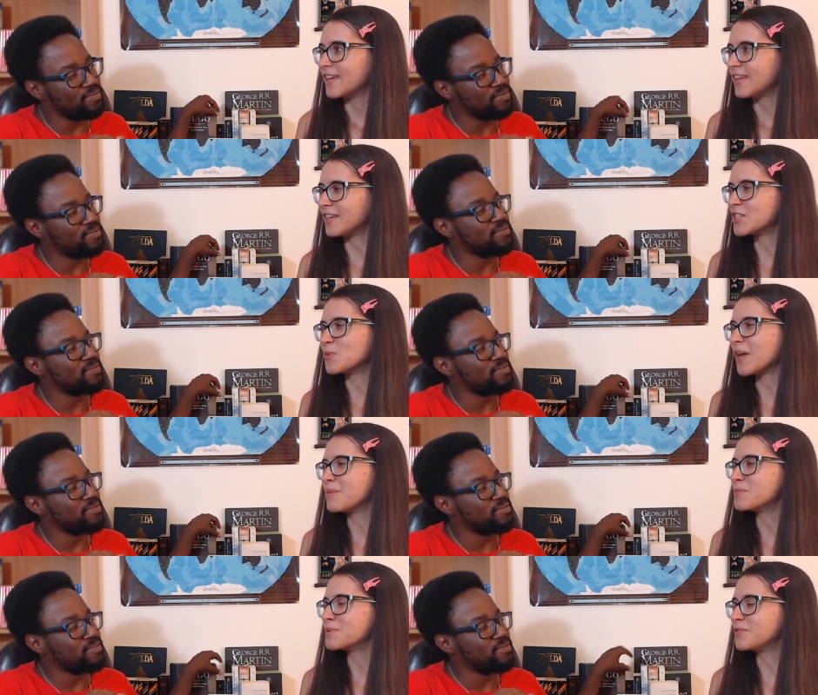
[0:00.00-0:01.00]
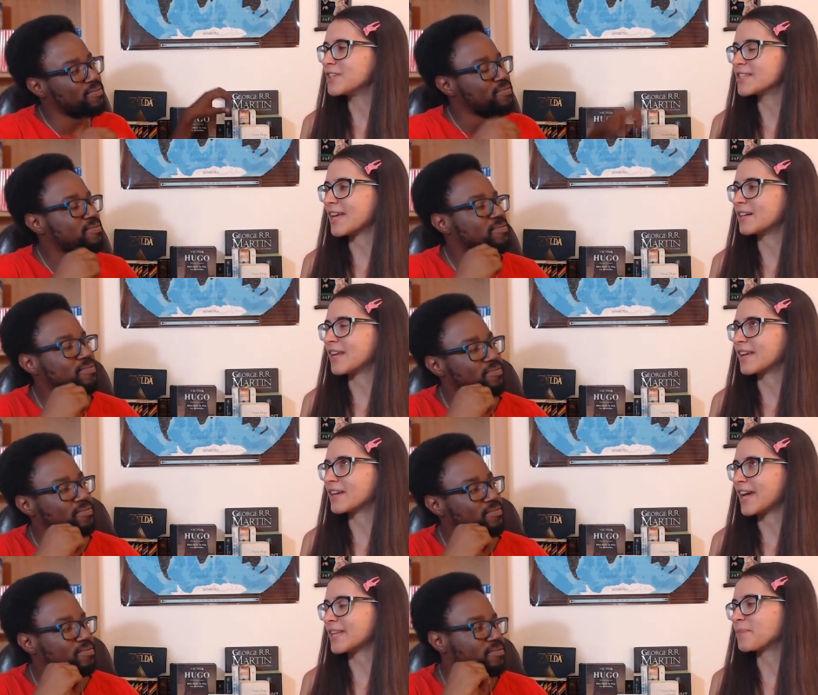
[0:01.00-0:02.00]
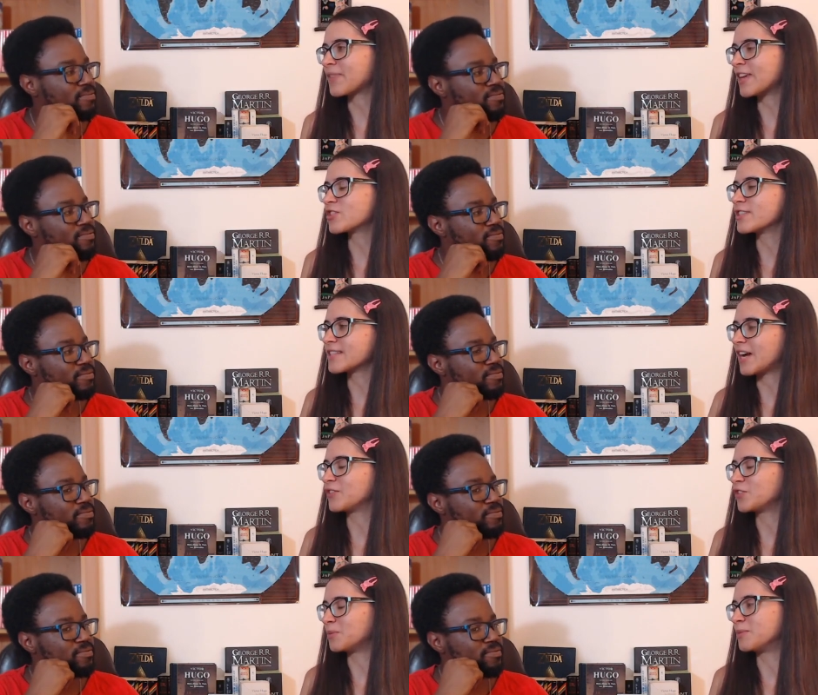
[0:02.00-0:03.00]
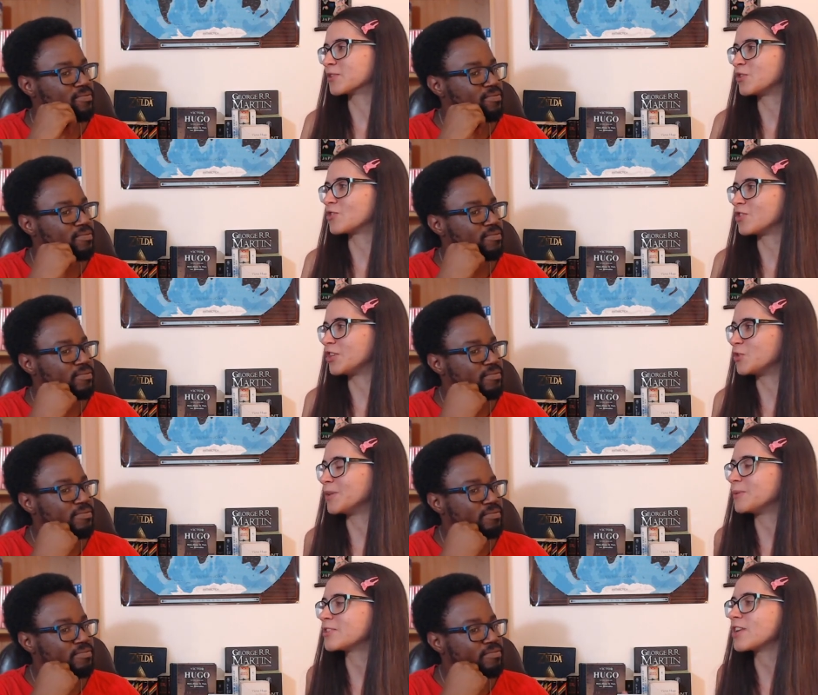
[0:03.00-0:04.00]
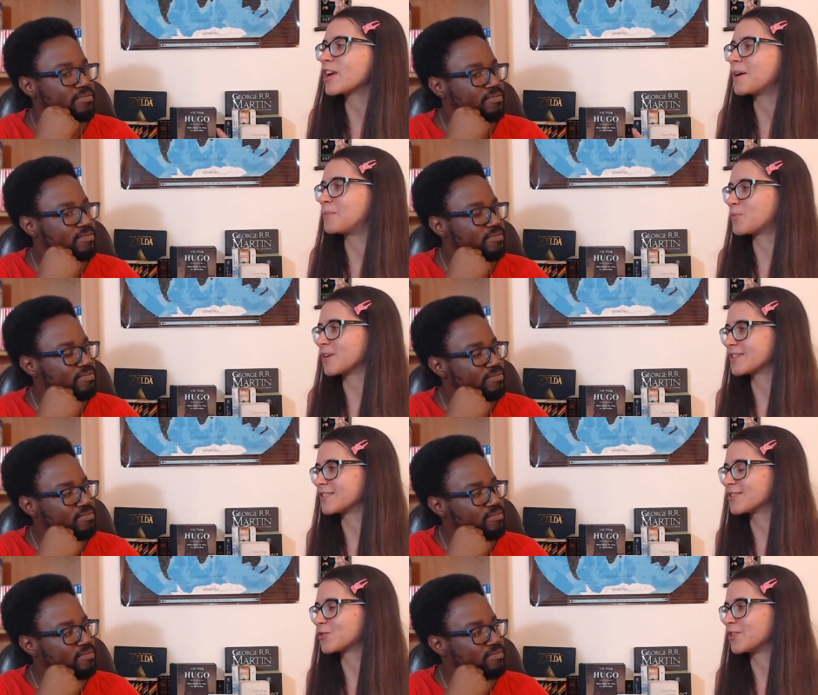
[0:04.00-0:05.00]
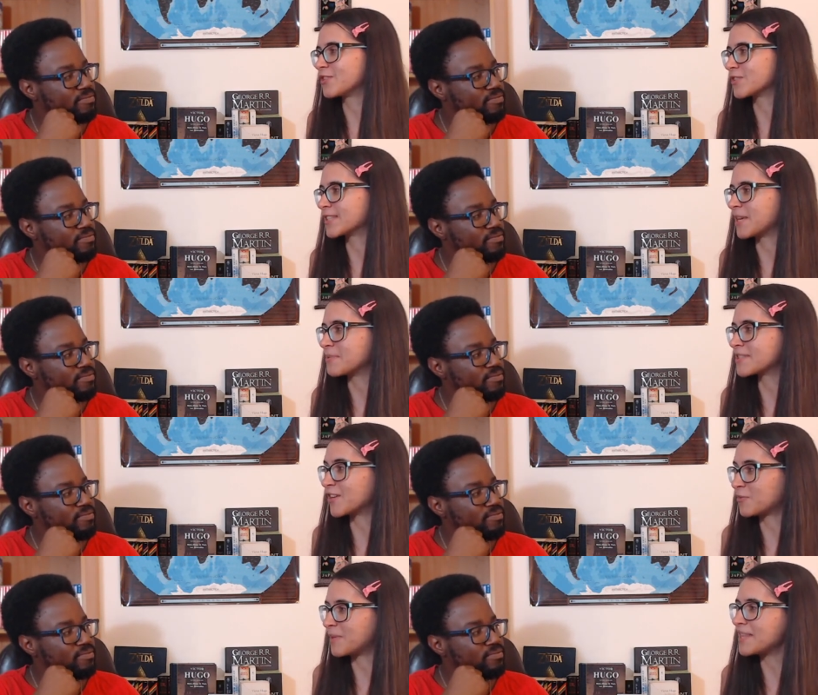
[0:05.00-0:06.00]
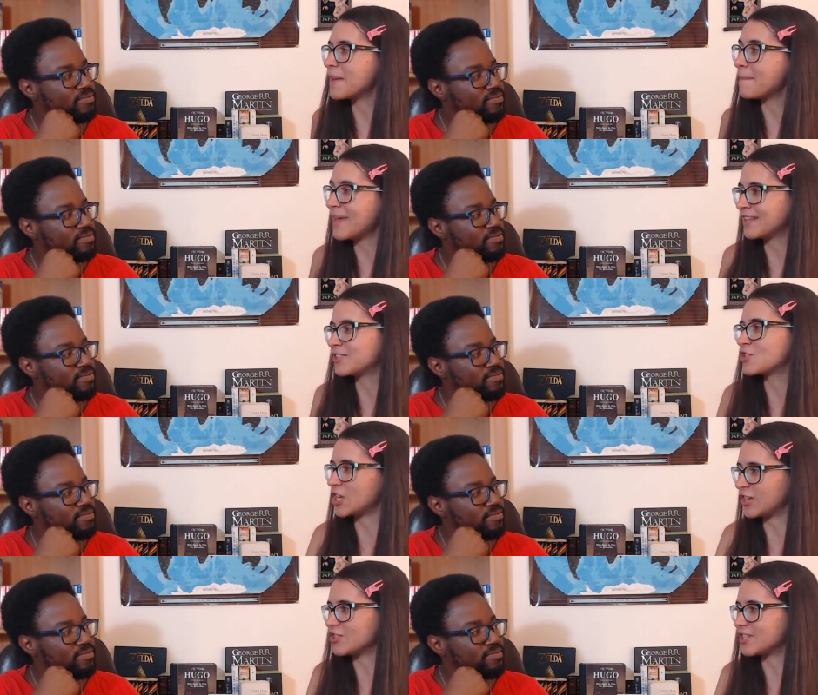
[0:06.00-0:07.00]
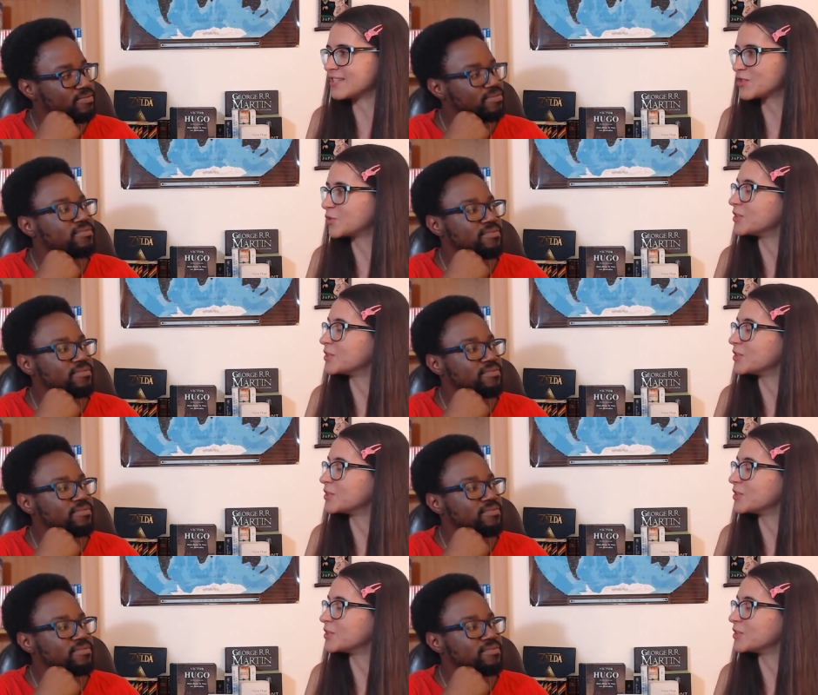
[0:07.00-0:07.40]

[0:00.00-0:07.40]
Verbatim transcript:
Speaker 1: in the way movies, like adaptations after books, usually do, in which they compress the stories or skip stuff, but they made changes to the